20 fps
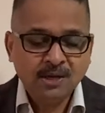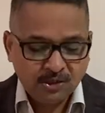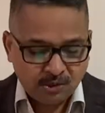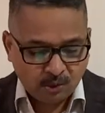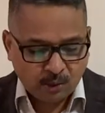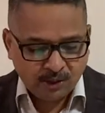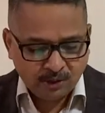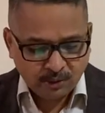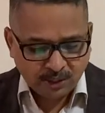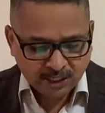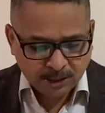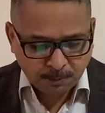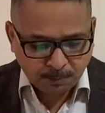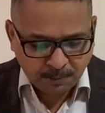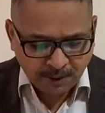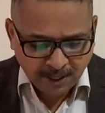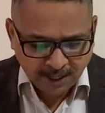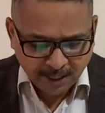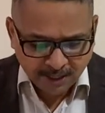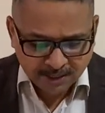You're going to
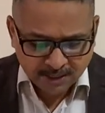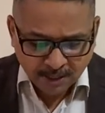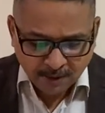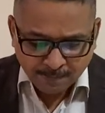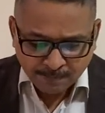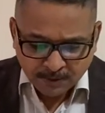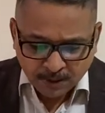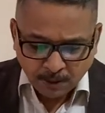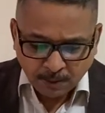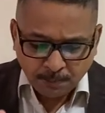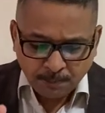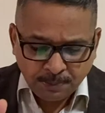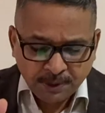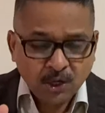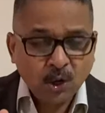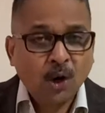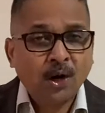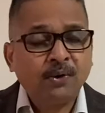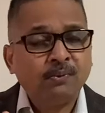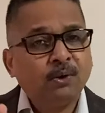experience uh,
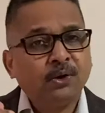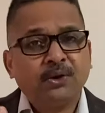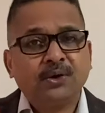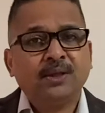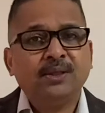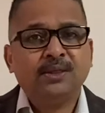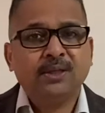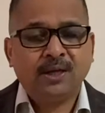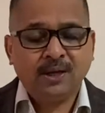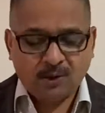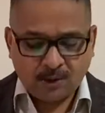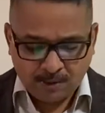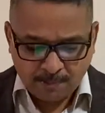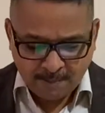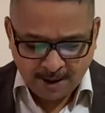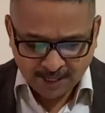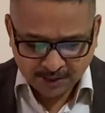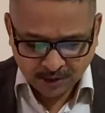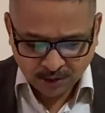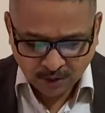beyond what you can think or
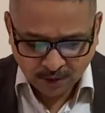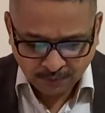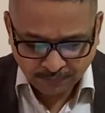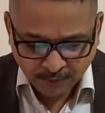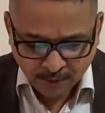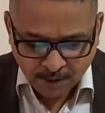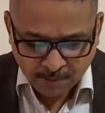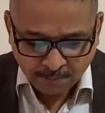imagine of.